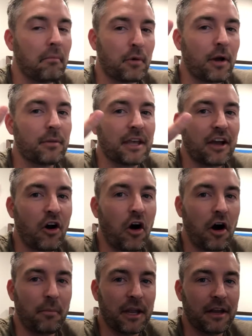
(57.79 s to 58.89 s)
probably a
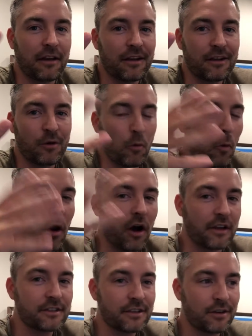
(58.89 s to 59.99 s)
common
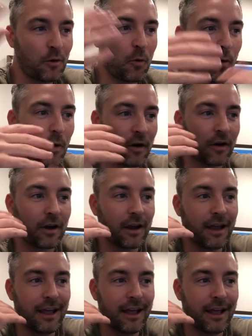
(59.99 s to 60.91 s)
want, or